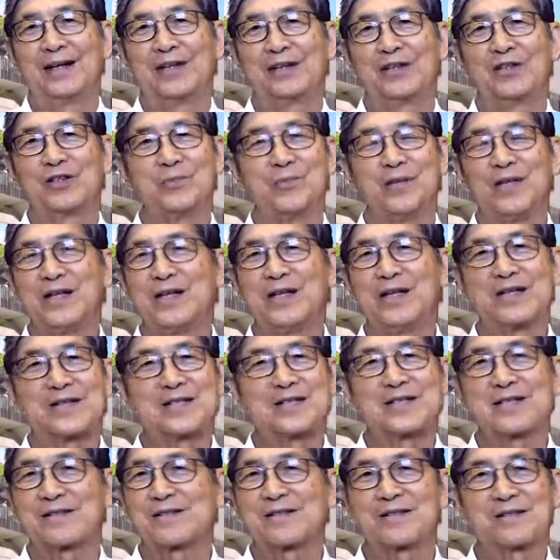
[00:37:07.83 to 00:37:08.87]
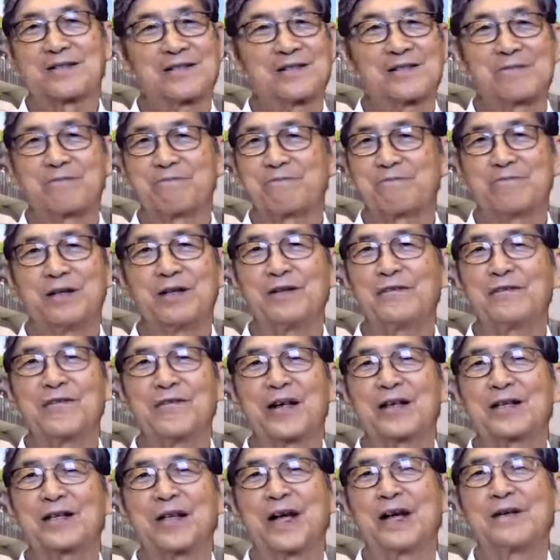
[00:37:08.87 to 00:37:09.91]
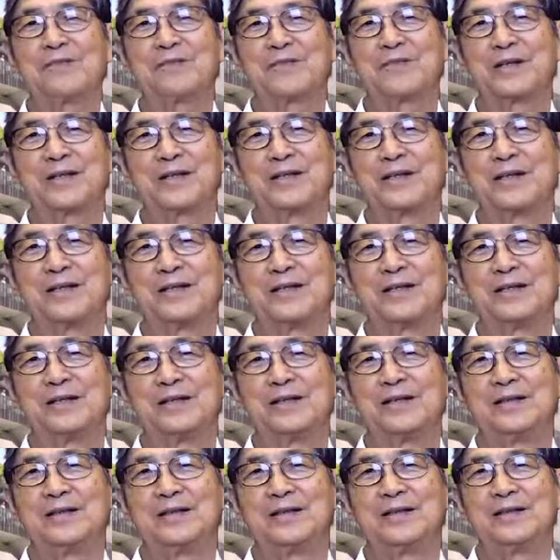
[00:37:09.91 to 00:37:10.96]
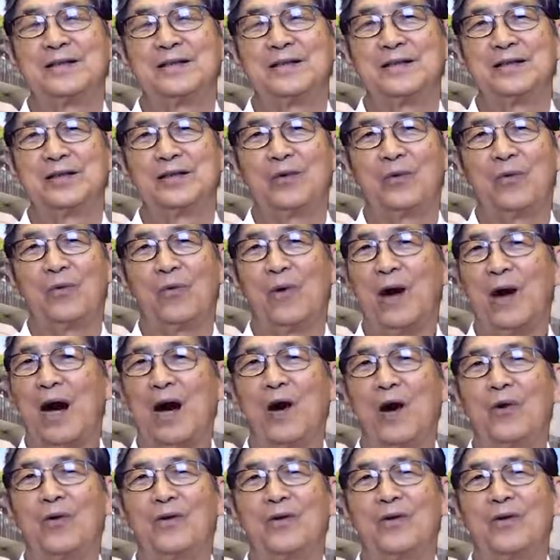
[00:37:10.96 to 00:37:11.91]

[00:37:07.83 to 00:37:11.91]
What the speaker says: To me, it's perfect type. Wow.